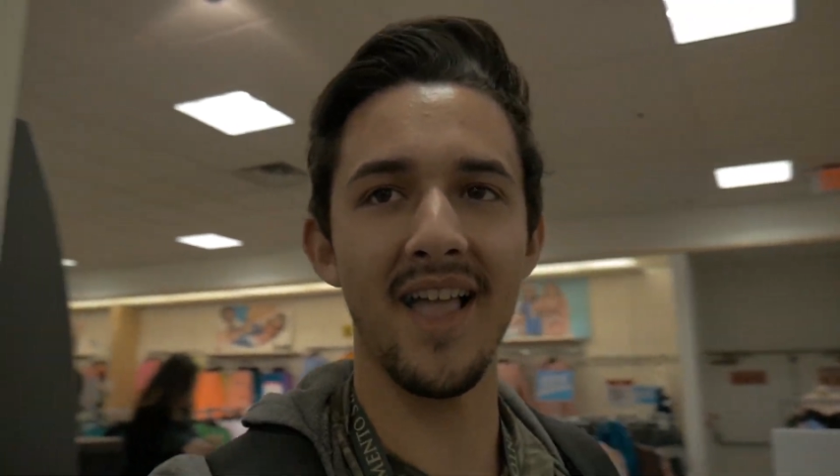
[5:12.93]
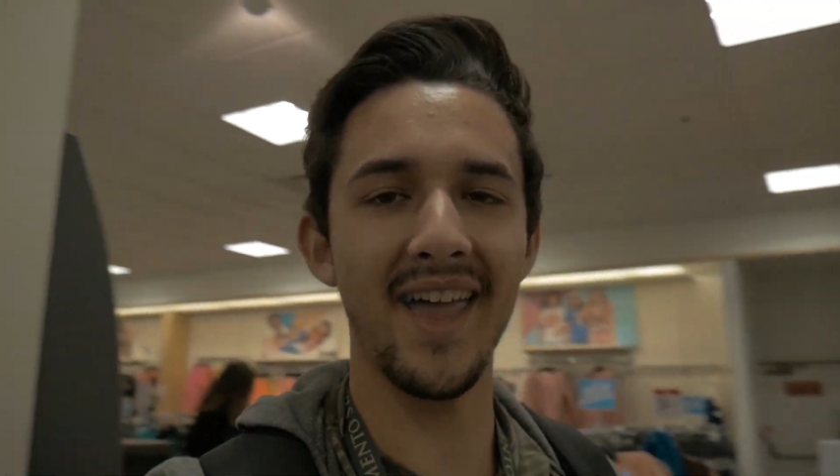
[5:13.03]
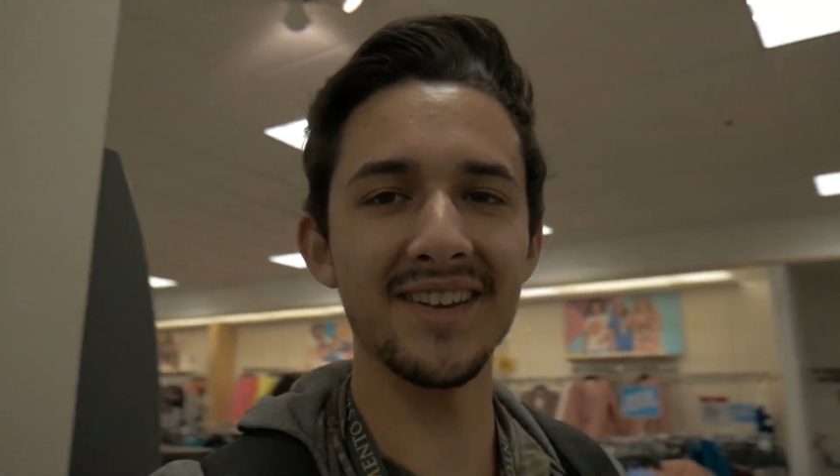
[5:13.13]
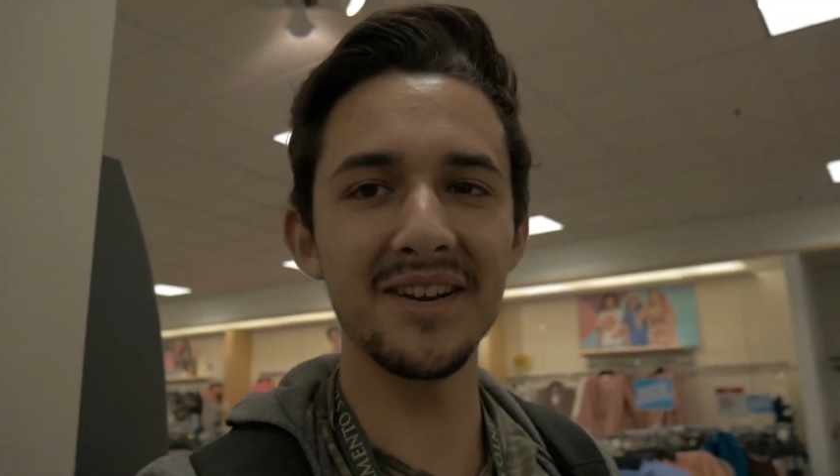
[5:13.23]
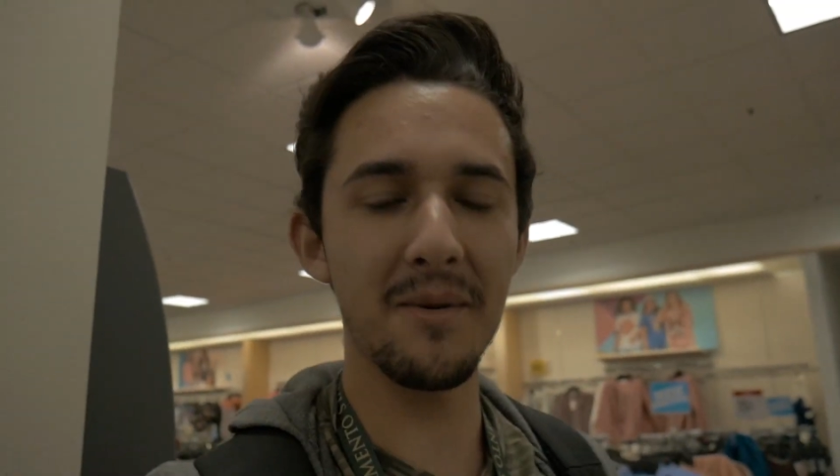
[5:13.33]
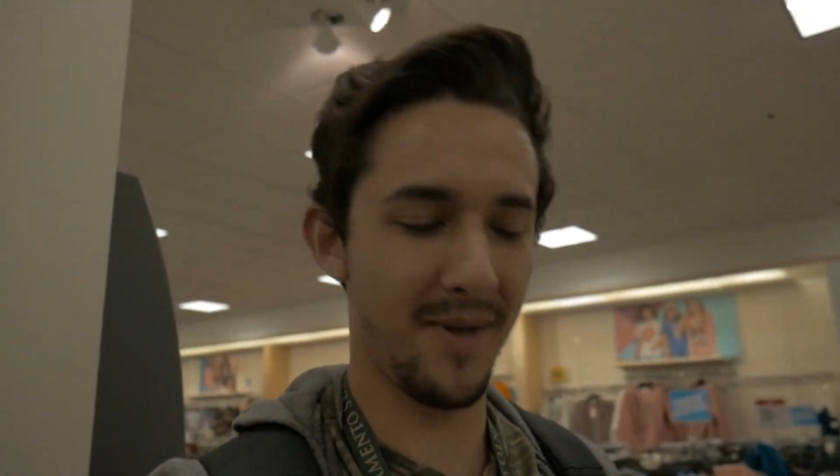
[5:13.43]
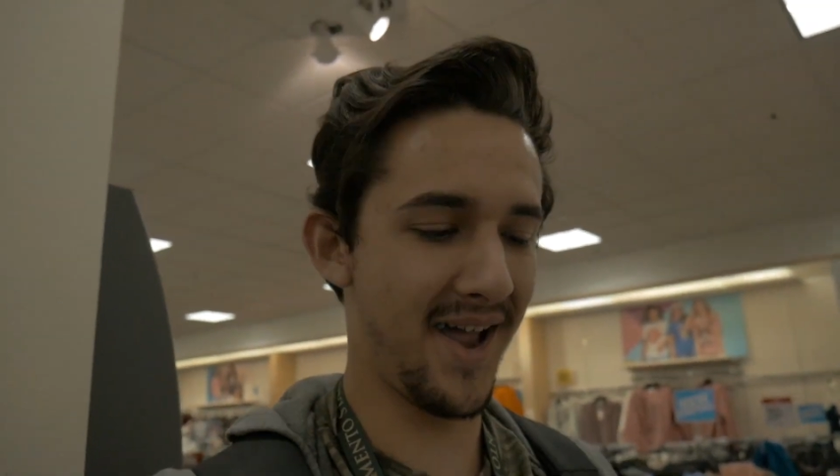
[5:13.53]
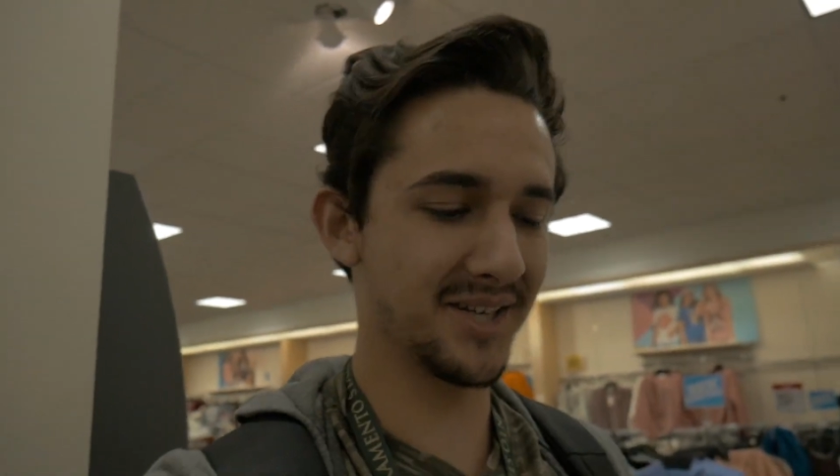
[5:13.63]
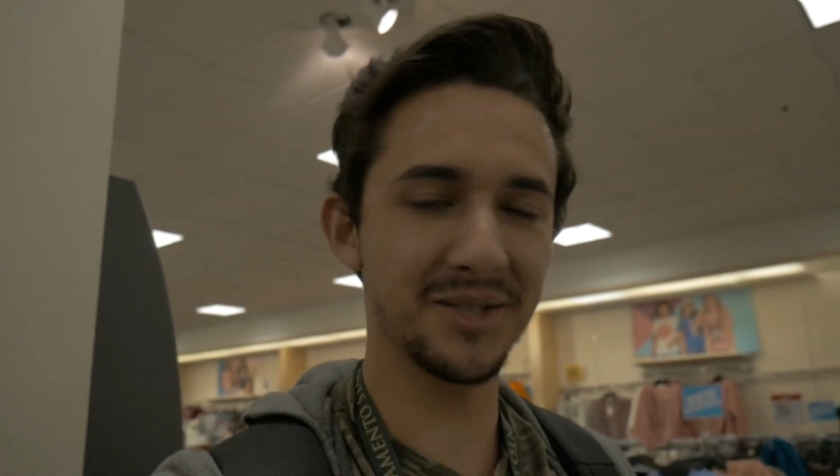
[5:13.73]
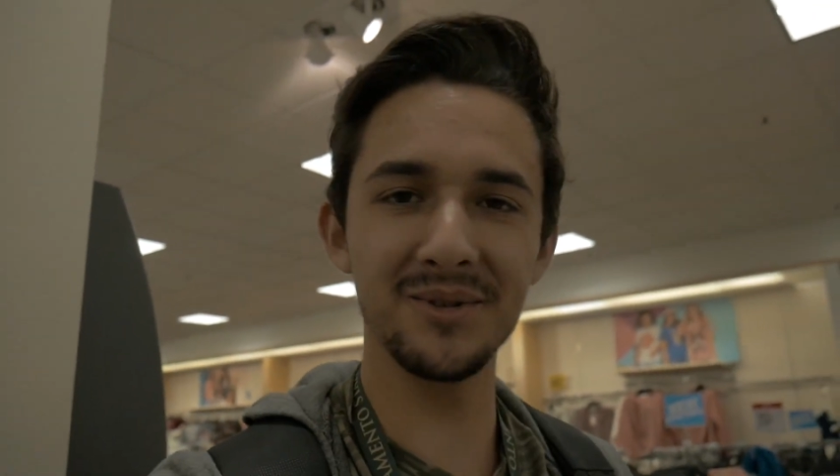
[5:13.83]
ended up
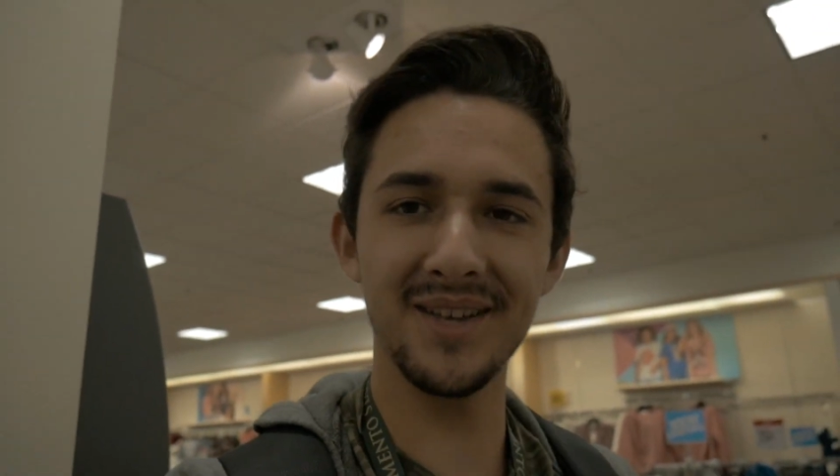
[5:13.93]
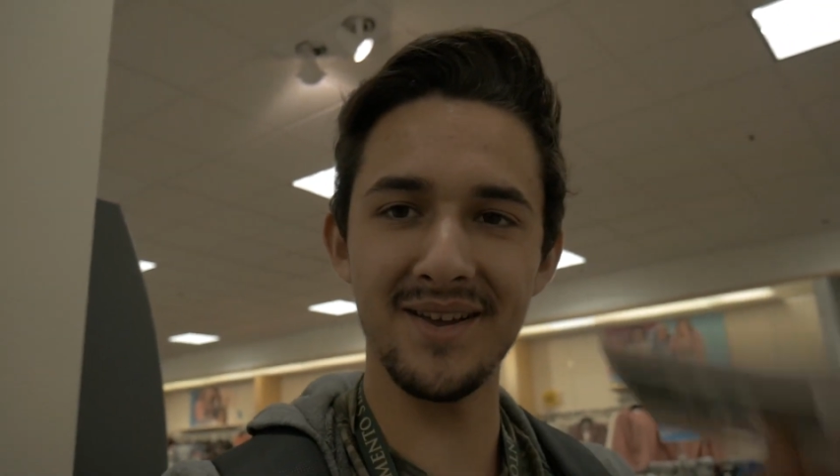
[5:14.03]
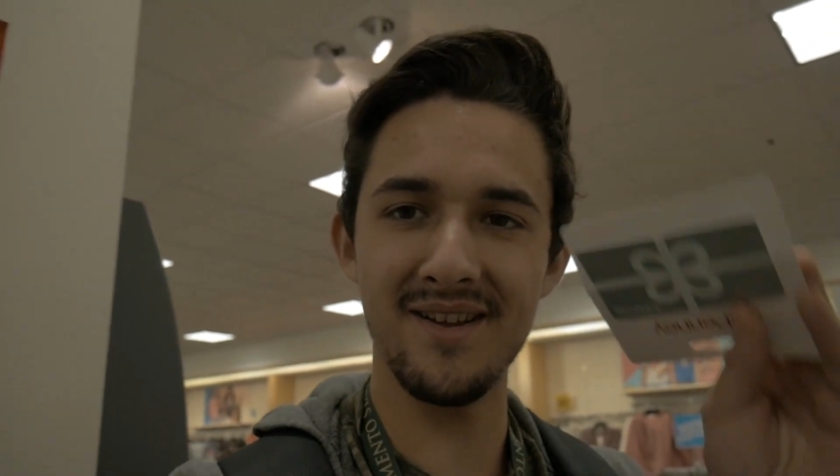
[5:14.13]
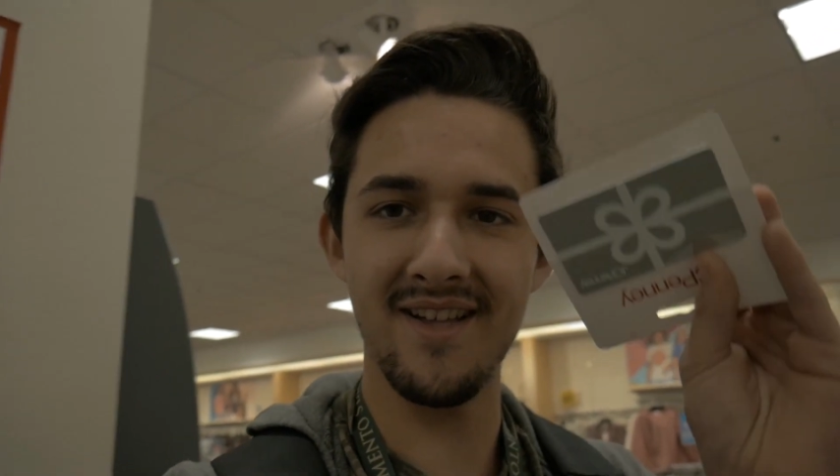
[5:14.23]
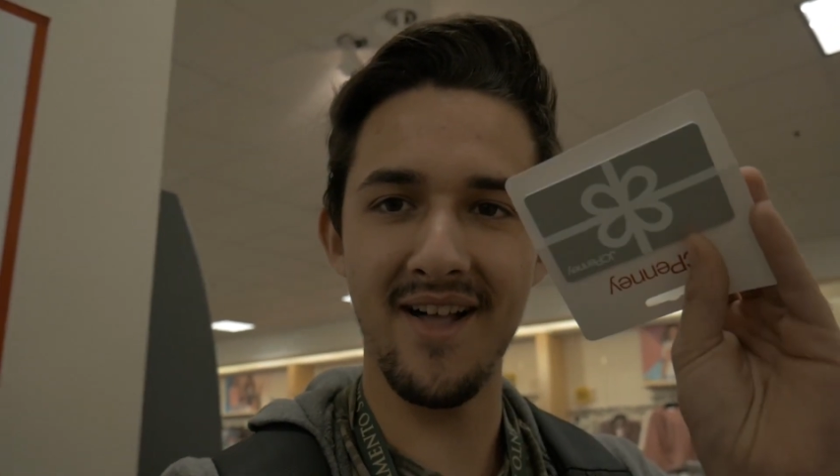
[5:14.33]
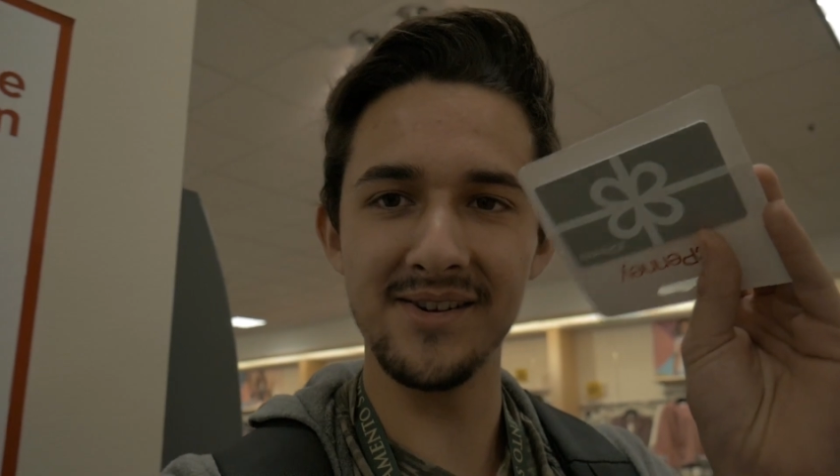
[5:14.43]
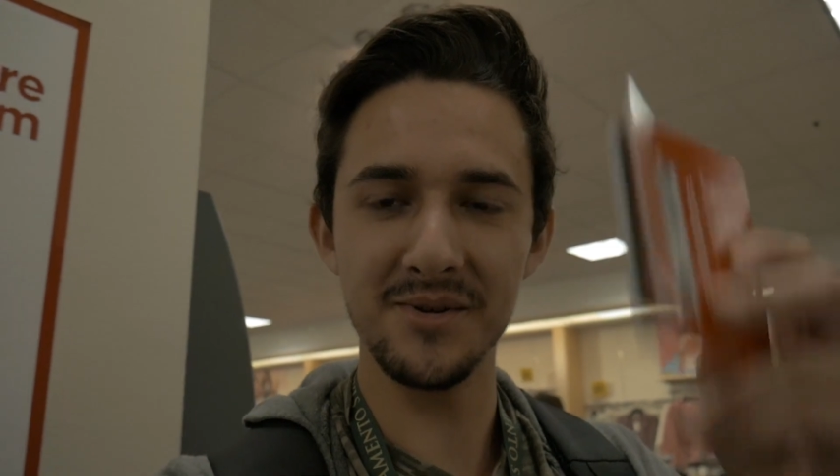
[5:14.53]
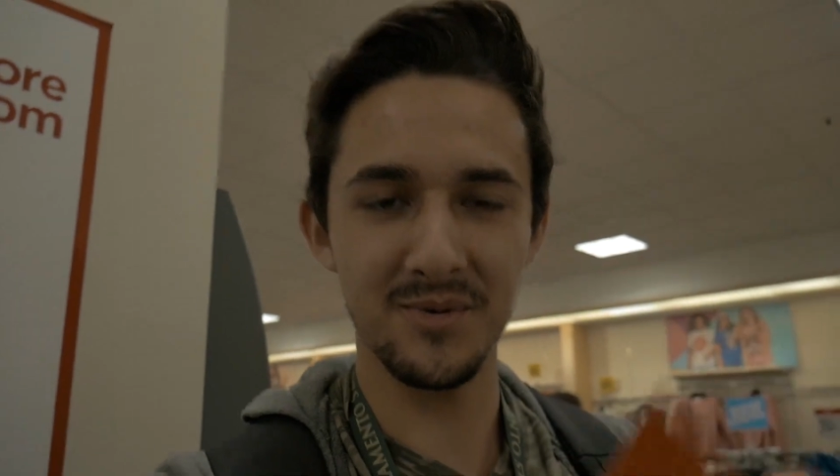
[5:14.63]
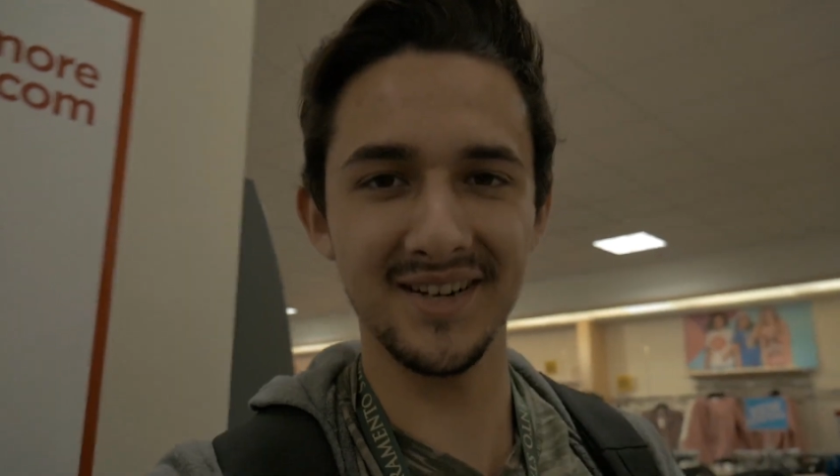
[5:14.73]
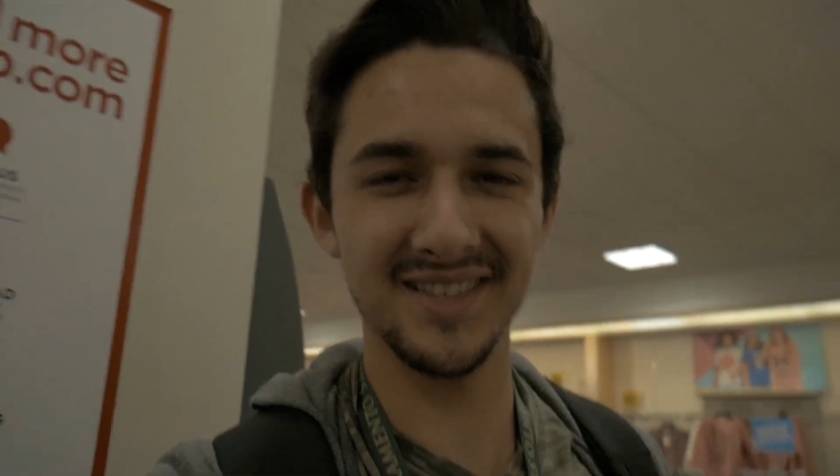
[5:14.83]
actually
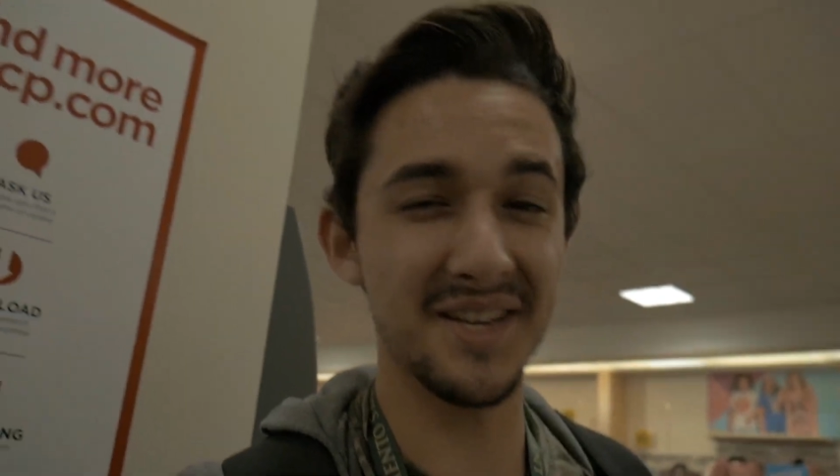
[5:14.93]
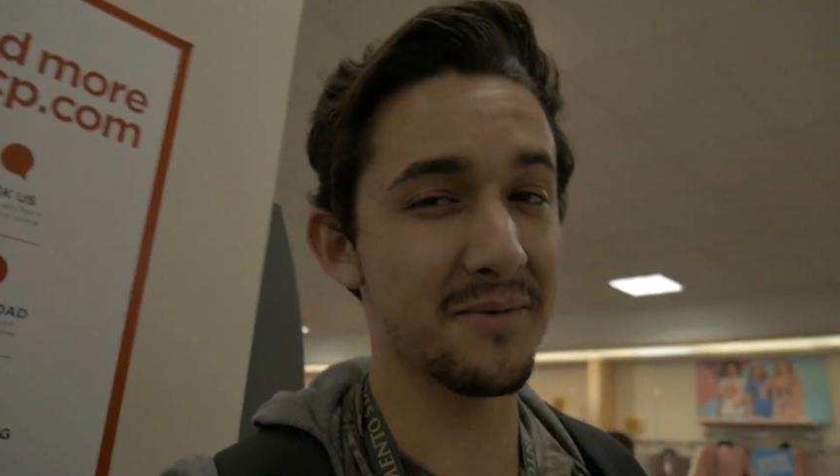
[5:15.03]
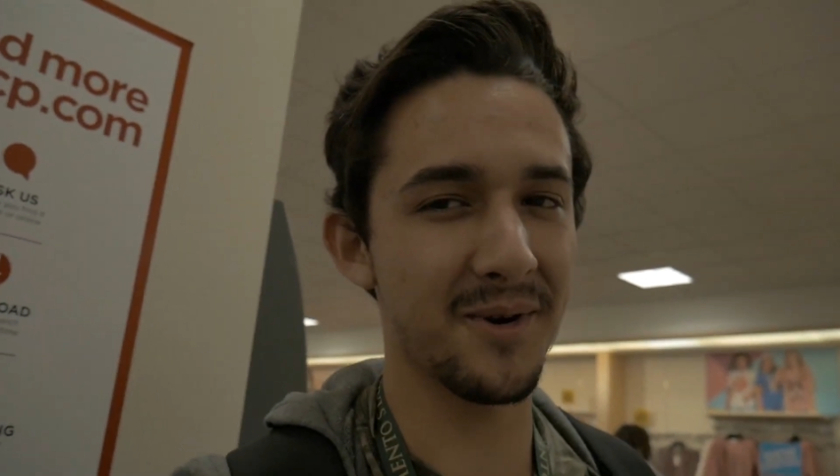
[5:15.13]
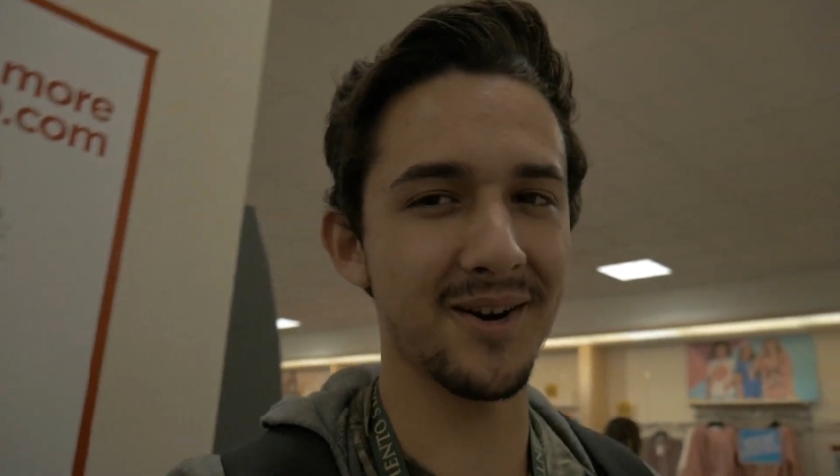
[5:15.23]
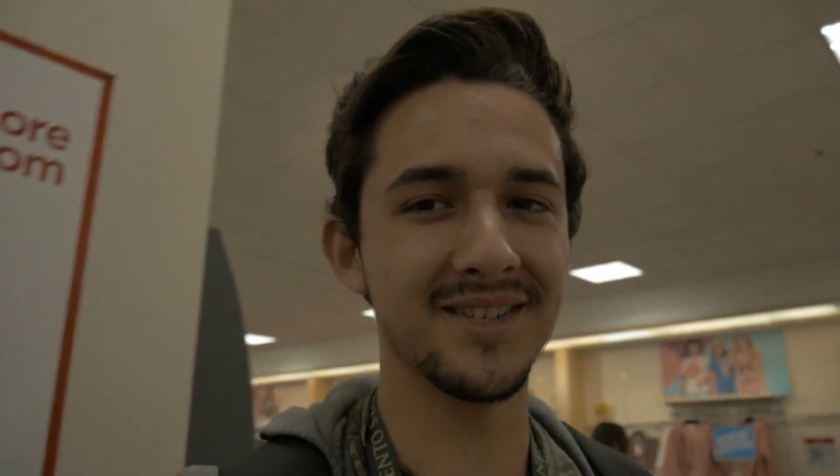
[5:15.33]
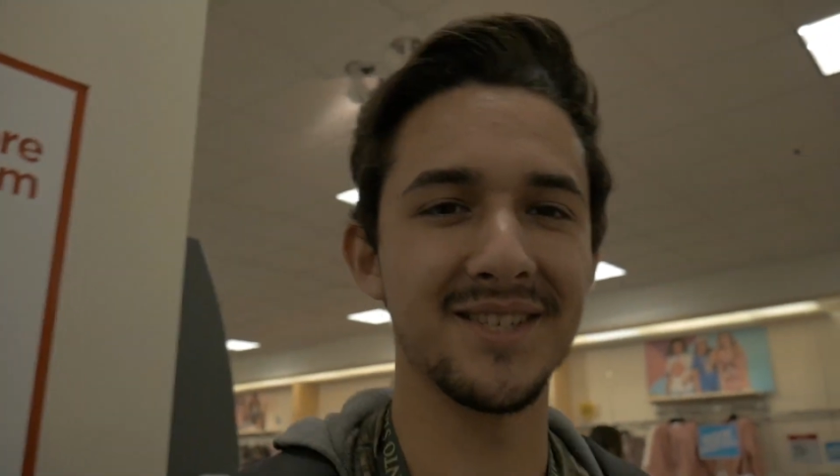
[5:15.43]
running the gift card.